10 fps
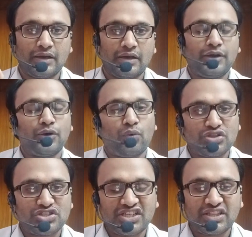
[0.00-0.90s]
You're
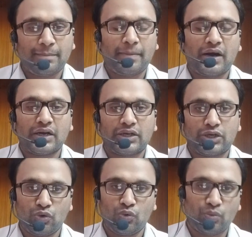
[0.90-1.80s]
watching the
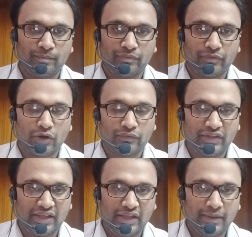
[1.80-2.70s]
part 2 of
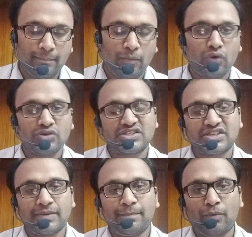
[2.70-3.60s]
the
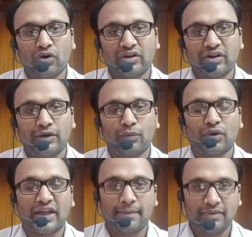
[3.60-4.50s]
most important
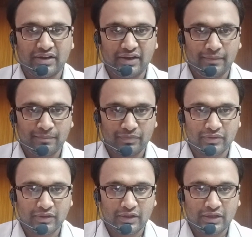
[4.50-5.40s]
vocabulary.
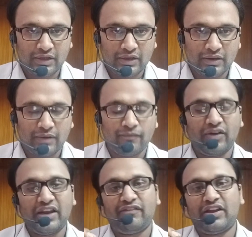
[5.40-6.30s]

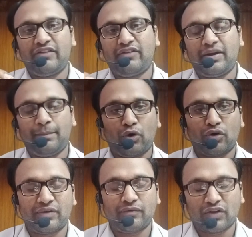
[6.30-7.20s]
Very
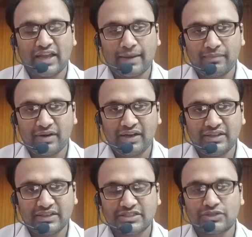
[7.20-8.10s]
important vocabulary
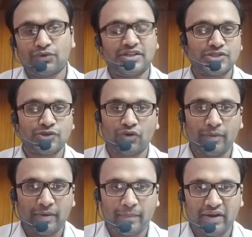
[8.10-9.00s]
that students who are
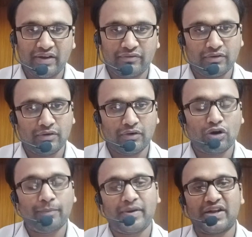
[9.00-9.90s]
preparing for
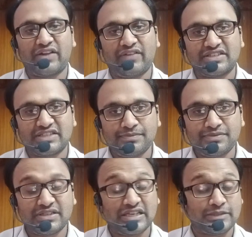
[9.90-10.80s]
competitive
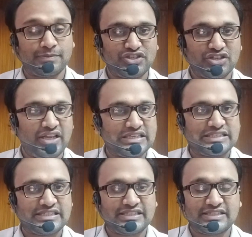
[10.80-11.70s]
exams, especially
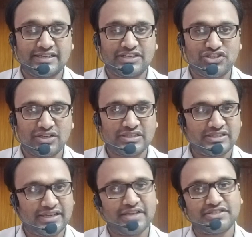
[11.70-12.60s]
SSC, CGL,
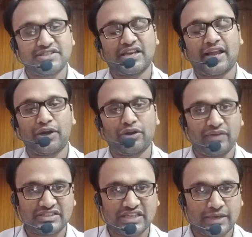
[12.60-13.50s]
CHSL kind of
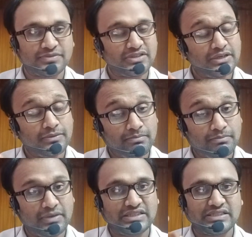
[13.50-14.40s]
exams,
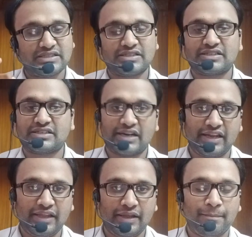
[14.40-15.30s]
must
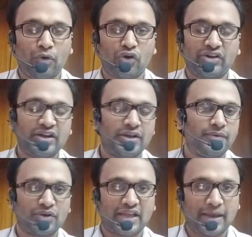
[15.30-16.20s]
study important
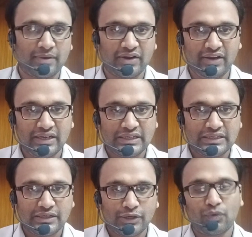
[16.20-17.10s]
vocabulary.
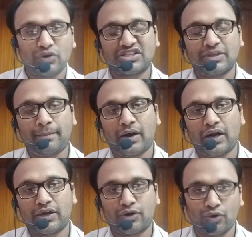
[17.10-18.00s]
You're watching the
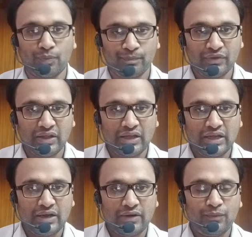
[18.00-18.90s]
part 2.
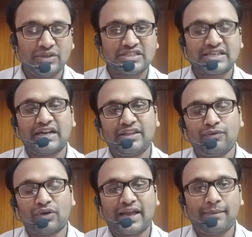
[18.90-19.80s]
We'll start the
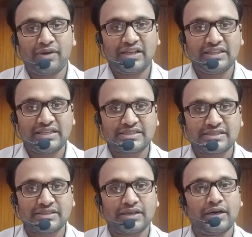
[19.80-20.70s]
vocabulary in
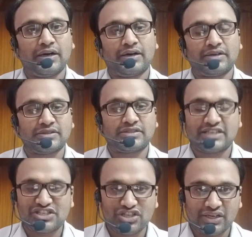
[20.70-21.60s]
this
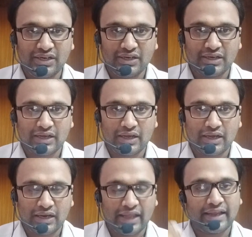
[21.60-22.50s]
session.
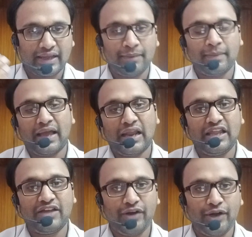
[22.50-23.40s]
Like in my
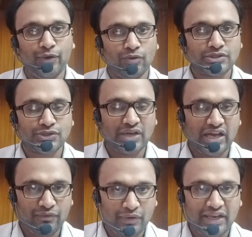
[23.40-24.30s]
LA video also, I
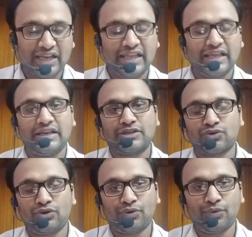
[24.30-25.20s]
have very clearly
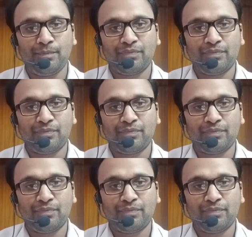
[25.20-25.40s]
told you,